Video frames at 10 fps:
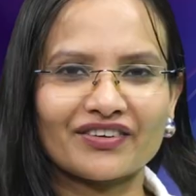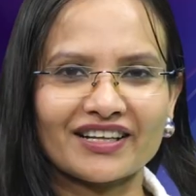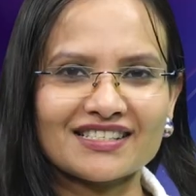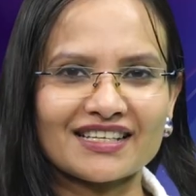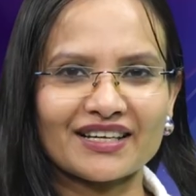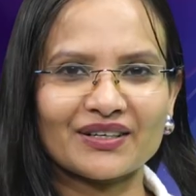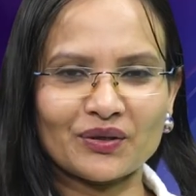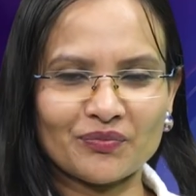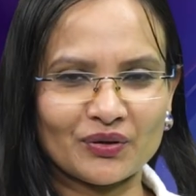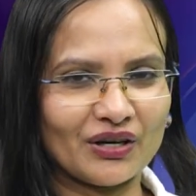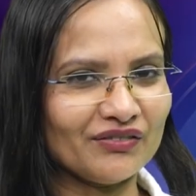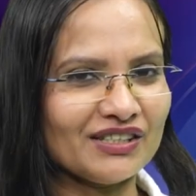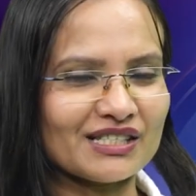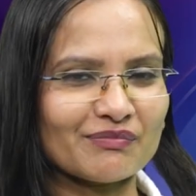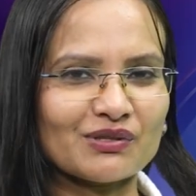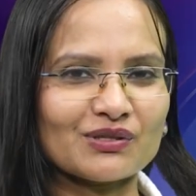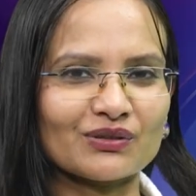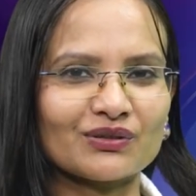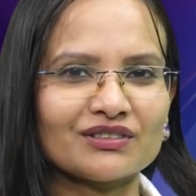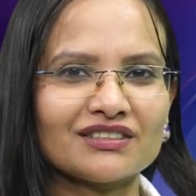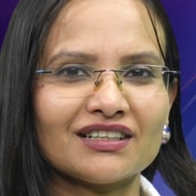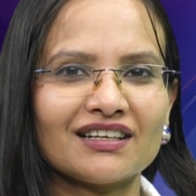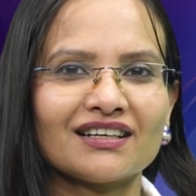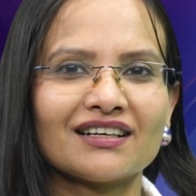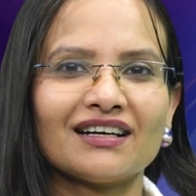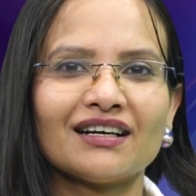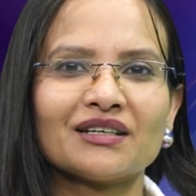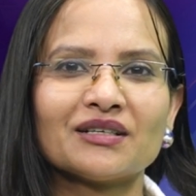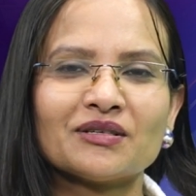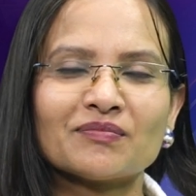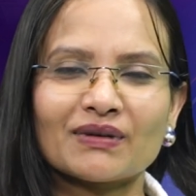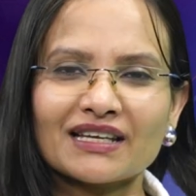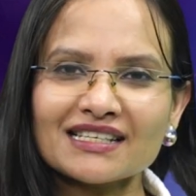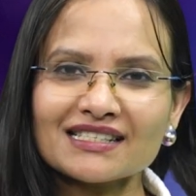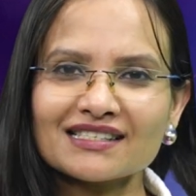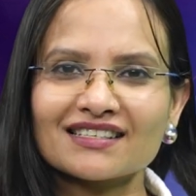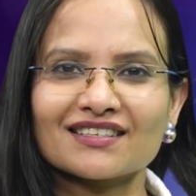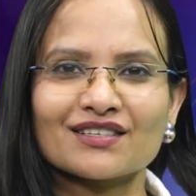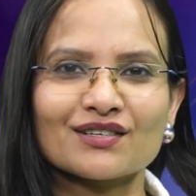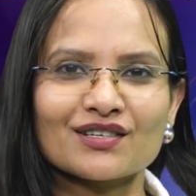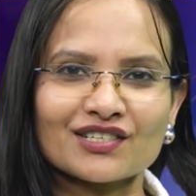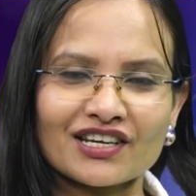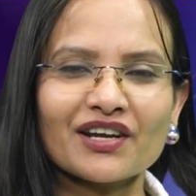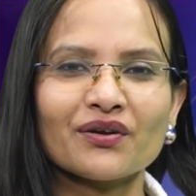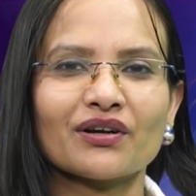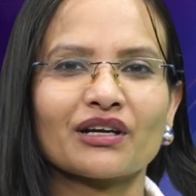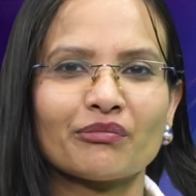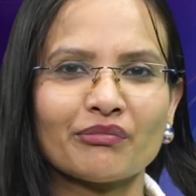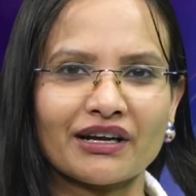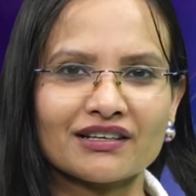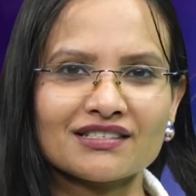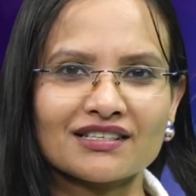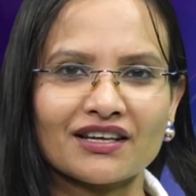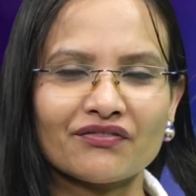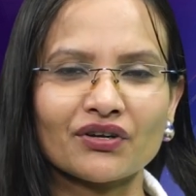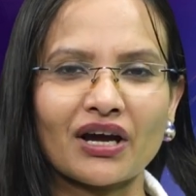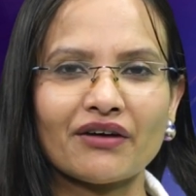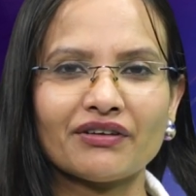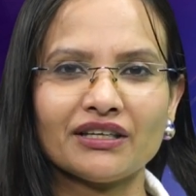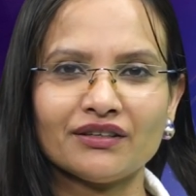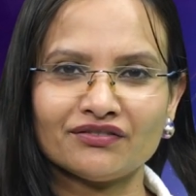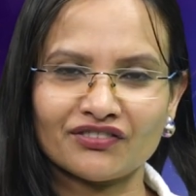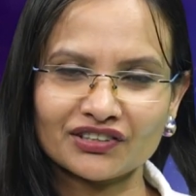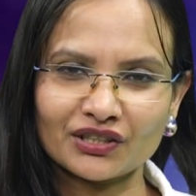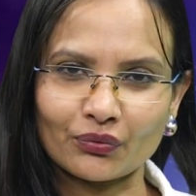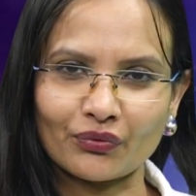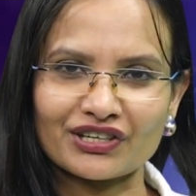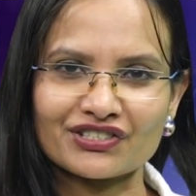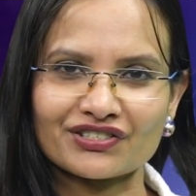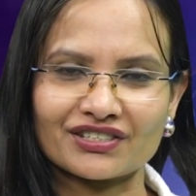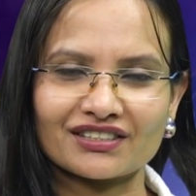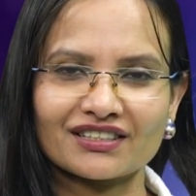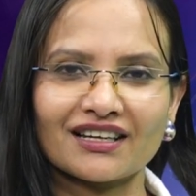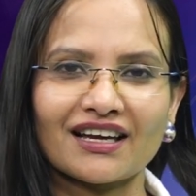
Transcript: Friends, I hope you love this episode. Please share your comments if you have any further question.